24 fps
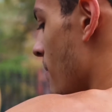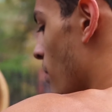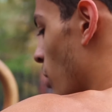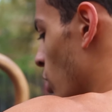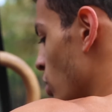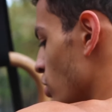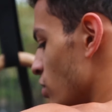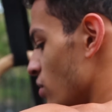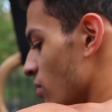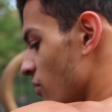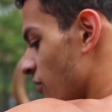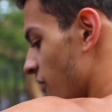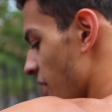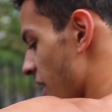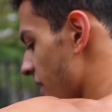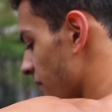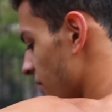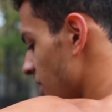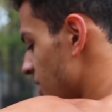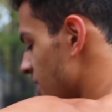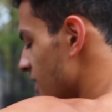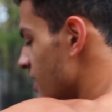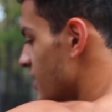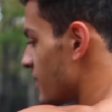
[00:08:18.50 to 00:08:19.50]
personal
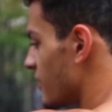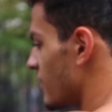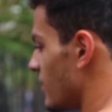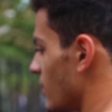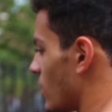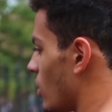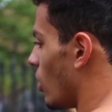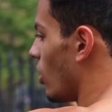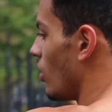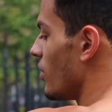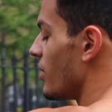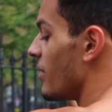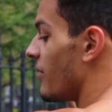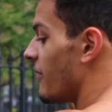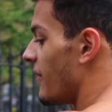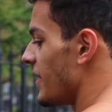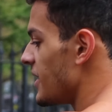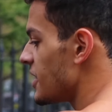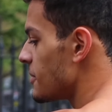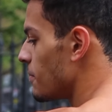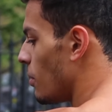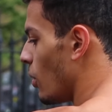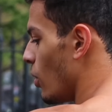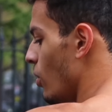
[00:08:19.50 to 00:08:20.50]
favorites is called the
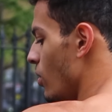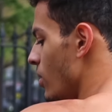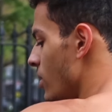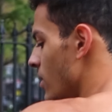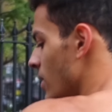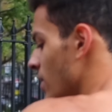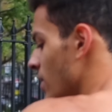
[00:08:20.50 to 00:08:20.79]
face pull.